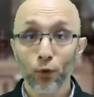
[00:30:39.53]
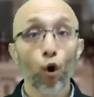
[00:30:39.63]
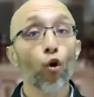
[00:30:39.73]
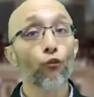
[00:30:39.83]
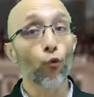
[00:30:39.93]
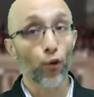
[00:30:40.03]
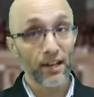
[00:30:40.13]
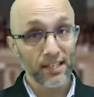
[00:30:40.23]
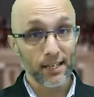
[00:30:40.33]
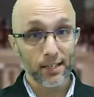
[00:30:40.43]
For
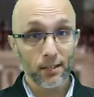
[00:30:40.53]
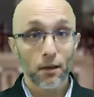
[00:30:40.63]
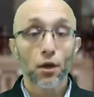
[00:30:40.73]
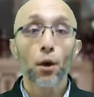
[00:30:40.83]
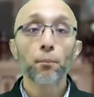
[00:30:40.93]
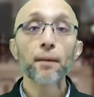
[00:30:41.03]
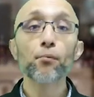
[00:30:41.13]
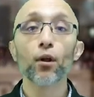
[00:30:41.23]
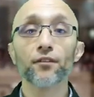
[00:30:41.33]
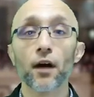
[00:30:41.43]
instance, people
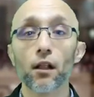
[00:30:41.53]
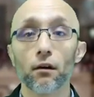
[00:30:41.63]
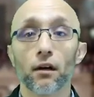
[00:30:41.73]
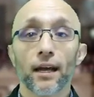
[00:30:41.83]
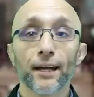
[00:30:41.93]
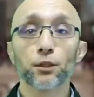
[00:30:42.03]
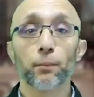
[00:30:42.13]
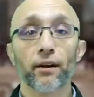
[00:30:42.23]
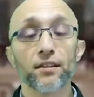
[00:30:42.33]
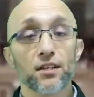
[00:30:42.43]
of color
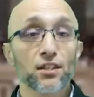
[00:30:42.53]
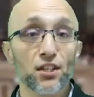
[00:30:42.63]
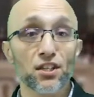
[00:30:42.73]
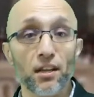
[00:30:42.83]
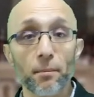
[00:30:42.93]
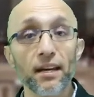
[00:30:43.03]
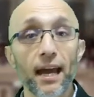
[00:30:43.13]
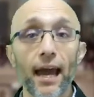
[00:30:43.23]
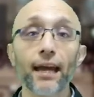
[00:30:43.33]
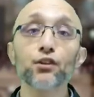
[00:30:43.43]
experience systemic
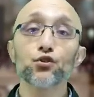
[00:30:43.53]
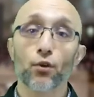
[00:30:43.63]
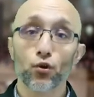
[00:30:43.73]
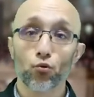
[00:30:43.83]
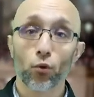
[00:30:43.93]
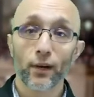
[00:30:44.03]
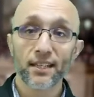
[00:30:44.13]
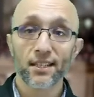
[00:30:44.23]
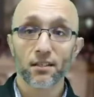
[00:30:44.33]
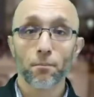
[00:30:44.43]
and structural
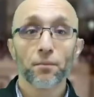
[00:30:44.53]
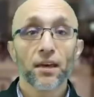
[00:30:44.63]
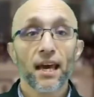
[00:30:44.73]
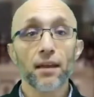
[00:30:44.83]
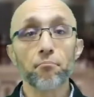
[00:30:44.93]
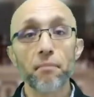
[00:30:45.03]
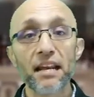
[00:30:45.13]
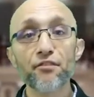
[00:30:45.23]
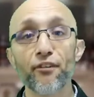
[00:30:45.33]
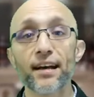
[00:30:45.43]
racism in many
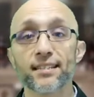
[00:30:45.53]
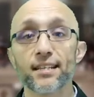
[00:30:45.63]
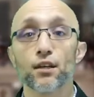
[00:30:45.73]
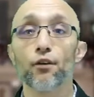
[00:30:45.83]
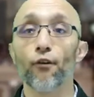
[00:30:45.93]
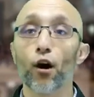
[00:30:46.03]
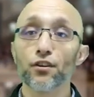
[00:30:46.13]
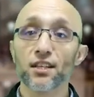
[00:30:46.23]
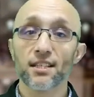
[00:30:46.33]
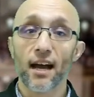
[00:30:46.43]
facets of our
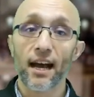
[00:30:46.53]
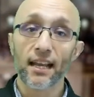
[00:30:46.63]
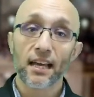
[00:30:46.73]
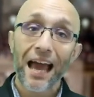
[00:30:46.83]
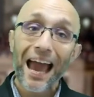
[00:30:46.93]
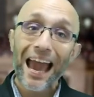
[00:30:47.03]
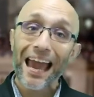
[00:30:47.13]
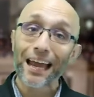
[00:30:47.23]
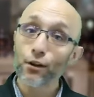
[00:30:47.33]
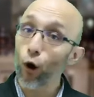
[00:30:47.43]
society
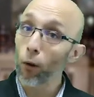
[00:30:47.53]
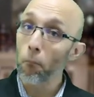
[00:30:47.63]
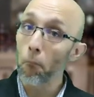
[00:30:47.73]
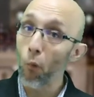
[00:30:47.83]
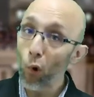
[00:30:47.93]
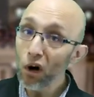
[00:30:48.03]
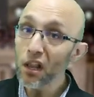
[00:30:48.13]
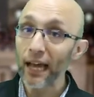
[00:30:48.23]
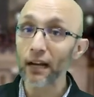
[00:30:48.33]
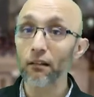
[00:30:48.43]
and are more
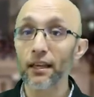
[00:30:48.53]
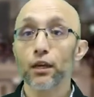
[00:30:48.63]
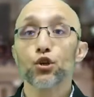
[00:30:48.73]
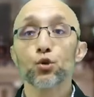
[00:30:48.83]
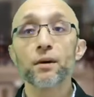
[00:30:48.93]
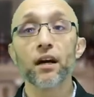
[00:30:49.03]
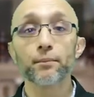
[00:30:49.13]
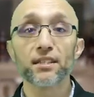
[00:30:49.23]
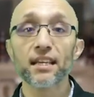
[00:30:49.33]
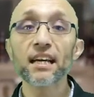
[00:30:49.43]
likely to become
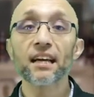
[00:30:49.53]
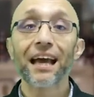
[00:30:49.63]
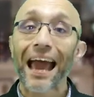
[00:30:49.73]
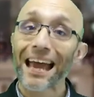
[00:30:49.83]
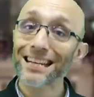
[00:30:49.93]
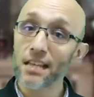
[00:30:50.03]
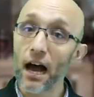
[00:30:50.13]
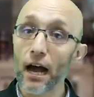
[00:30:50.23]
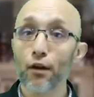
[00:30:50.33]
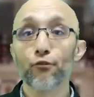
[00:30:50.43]
sick and
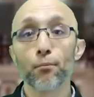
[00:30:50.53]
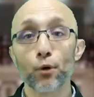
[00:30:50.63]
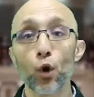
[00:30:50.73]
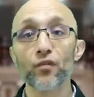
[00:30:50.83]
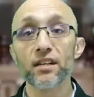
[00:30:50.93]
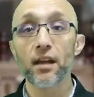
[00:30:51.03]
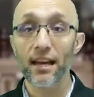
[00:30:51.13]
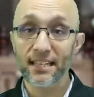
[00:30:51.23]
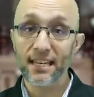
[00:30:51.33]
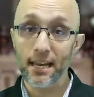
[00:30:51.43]
die from
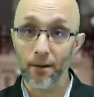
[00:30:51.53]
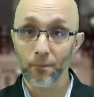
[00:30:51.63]
COVID-19.